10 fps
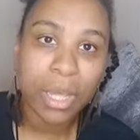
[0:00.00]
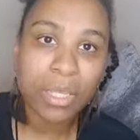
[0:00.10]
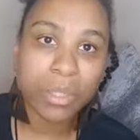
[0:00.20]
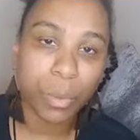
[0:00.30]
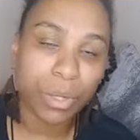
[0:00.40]

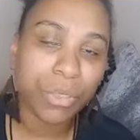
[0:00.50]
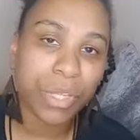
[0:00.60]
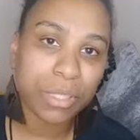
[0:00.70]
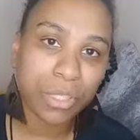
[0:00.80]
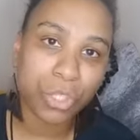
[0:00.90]
So one of the
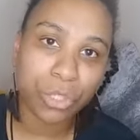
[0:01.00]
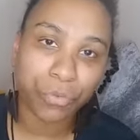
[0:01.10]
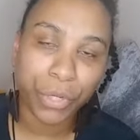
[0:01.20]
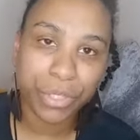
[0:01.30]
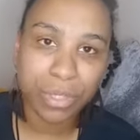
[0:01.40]
things that's
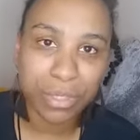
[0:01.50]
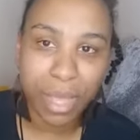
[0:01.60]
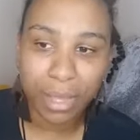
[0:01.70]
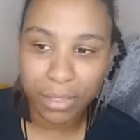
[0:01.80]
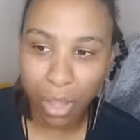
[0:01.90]
useful is to
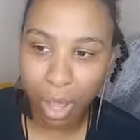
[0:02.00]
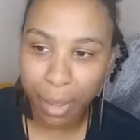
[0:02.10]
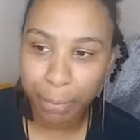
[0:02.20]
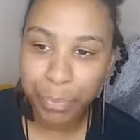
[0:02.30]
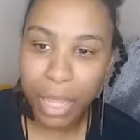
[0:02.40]
set a
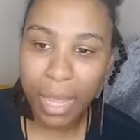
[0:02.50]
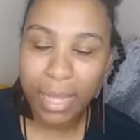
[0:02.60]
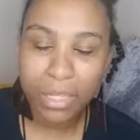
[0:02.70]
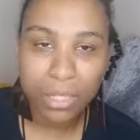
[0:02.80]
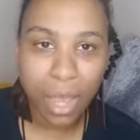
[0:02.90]
time
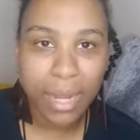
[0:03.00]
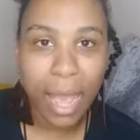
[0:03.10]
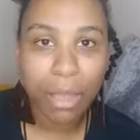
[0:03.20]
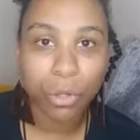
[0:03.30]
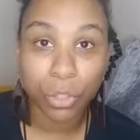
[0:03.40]
and decide
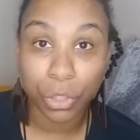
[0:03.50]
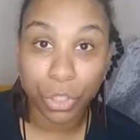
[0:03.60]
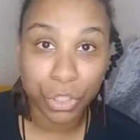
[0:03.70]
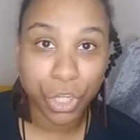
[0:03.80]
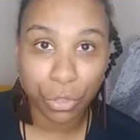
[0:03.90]
how long you're going
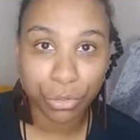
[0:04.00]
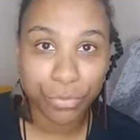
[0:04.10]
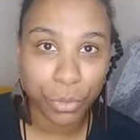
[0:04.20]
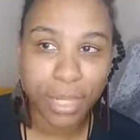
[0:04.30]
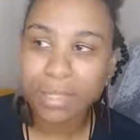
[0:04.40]
to journal
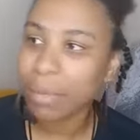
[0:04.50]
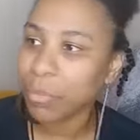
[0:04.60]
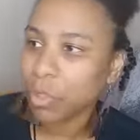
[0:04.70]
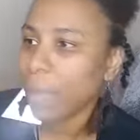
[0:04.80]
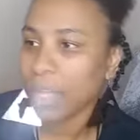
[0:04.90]
for. Now,
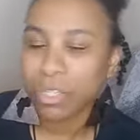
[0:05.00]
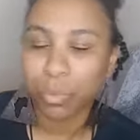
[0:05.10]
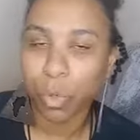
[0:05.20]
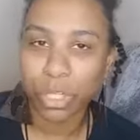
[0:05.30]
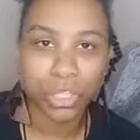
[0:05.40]
you might just
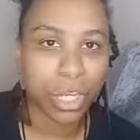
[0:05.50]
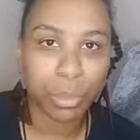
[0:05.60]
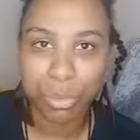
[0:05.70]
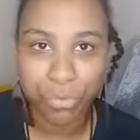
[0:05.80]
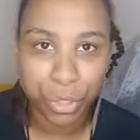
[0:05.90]
want to journal
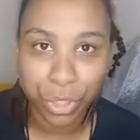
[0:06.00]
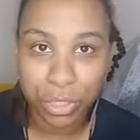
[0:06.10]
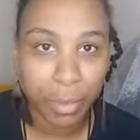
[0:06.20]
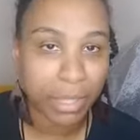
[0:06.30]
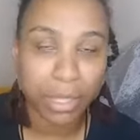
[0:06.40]
before you go
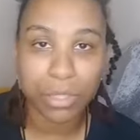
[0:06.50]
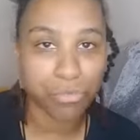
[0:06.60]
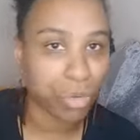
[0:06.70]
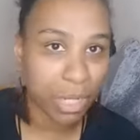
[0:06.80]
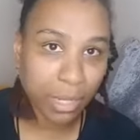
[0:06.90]
to bed, and it doesn't
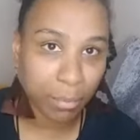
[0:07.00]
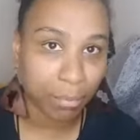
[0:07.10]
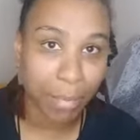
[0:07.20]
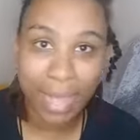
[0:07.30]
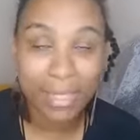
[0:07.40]
really
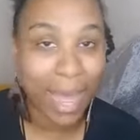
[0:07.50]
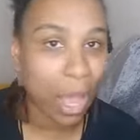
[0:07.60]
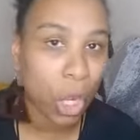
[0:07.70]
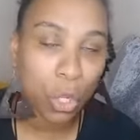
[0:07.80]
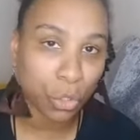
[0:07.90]
matter
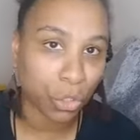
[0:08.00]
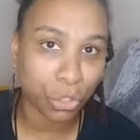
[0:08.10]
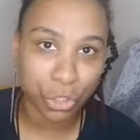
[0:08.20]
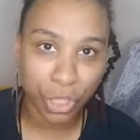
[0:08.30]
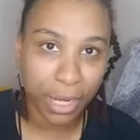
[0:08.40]
how long
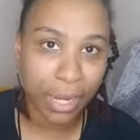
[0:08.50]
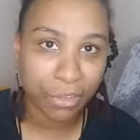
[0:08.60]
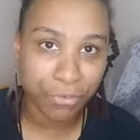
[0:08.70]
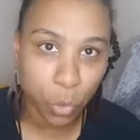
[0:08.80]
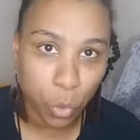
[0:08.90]
you're journaling
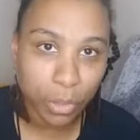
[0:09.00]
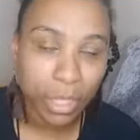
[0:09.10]
for.